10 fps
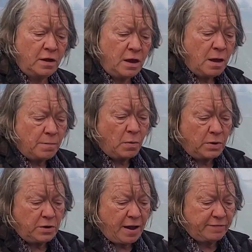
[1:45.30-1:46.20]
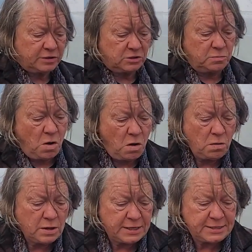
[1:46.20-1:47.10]
But when you have a small
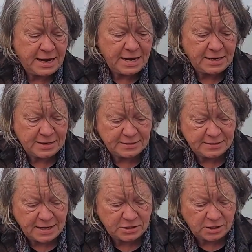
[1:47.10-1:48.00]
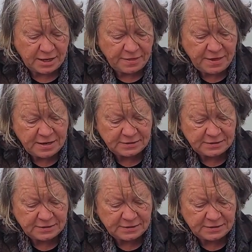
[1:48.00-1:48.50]
contained section like this,